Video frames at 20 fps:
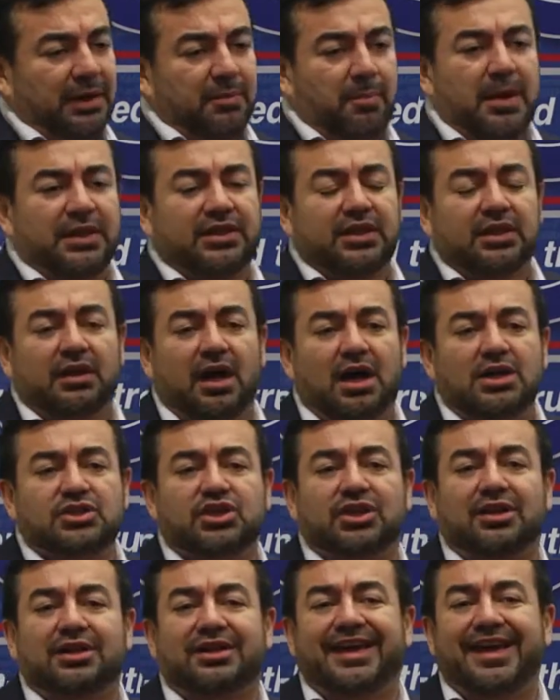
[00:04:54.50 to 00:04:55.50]

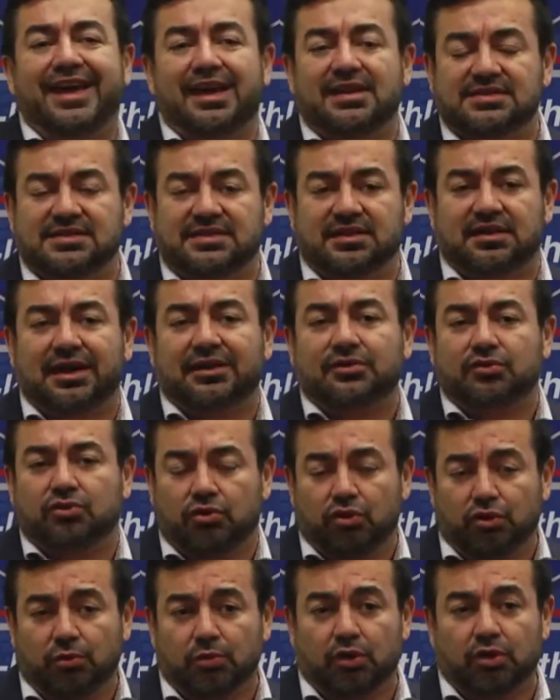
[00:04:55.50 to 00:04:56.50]
pathological cancer and
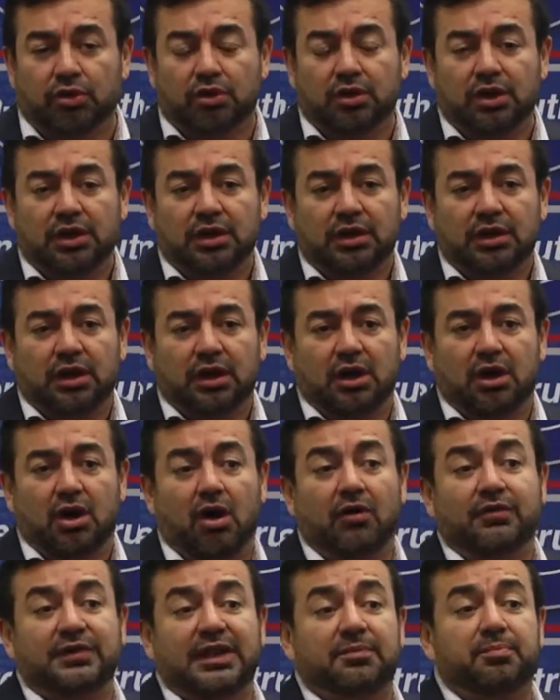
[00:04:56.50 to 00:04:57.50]
tumor
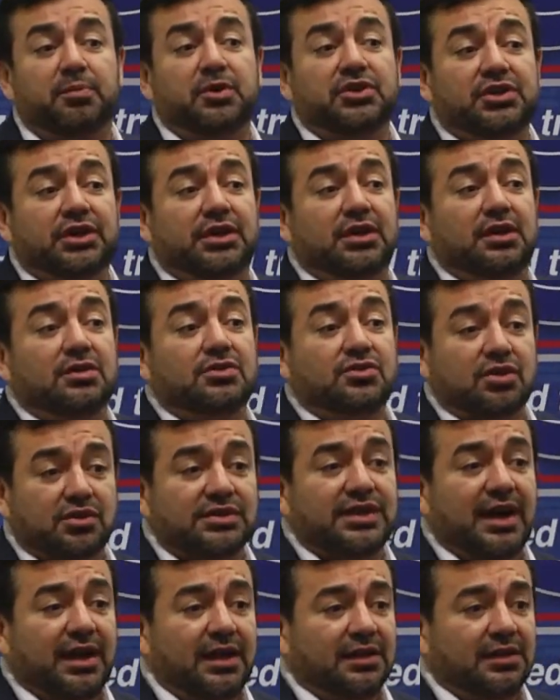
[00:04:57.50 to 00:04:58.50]
of that particular
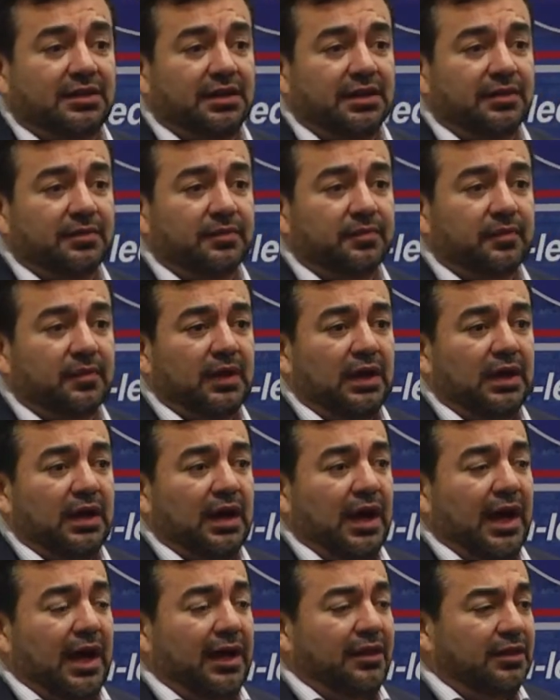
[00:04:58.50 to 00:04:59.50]
society.
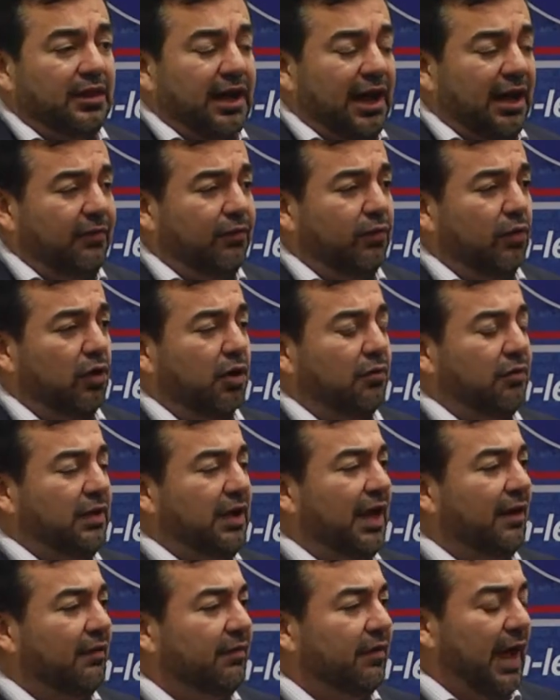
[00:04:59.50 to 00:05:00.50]
And therefore, we
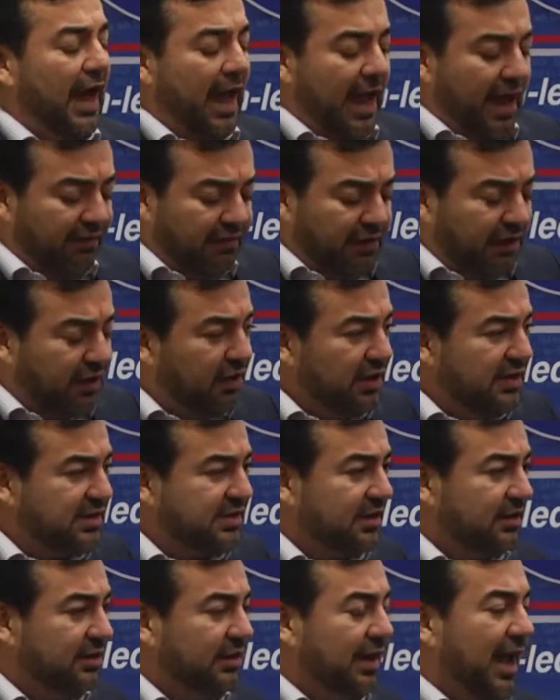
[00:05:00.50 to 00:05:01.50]
have every
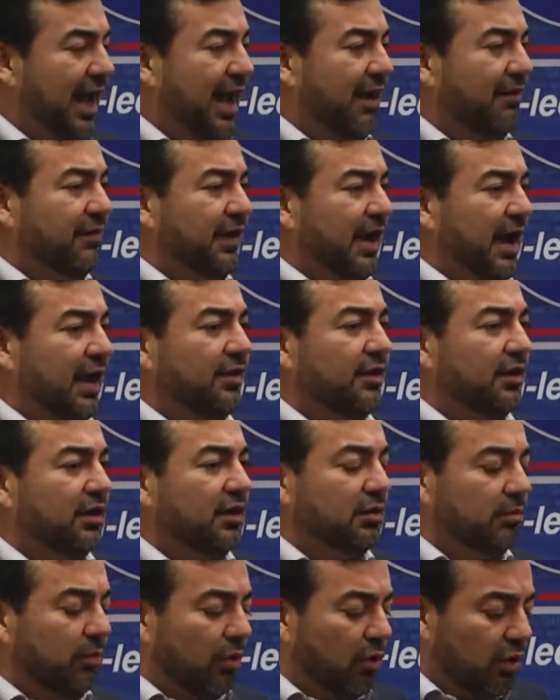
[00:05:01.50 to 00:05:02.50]
reason, every
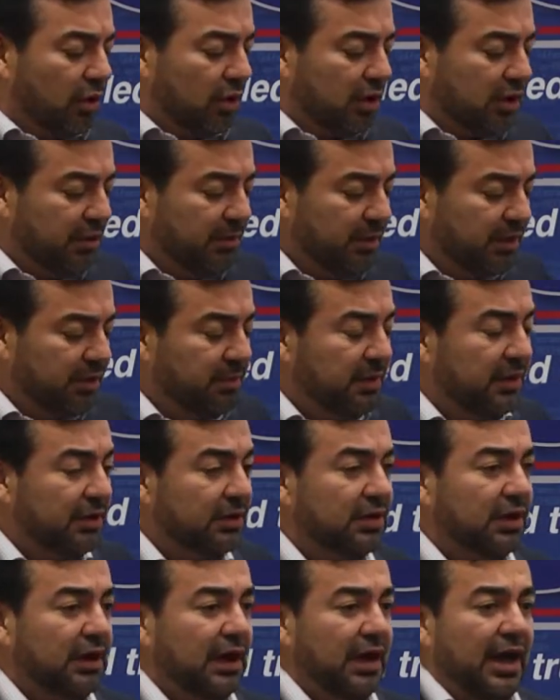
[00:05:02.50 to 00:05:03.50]
ethical, moral
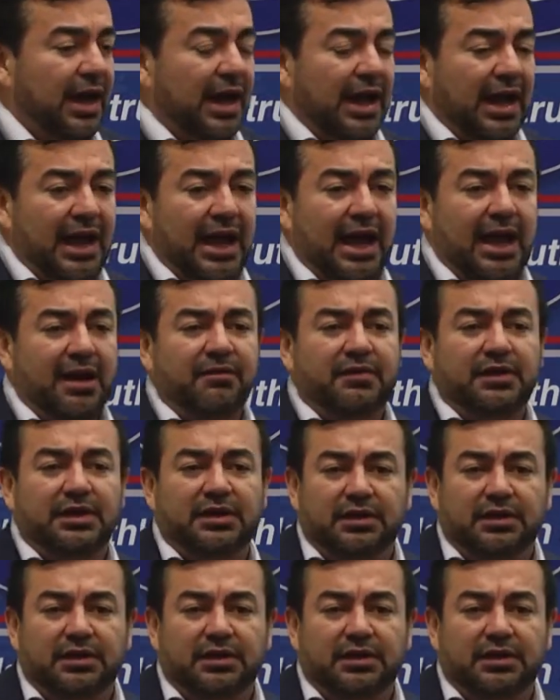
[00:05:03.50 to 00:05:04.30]
commitment, every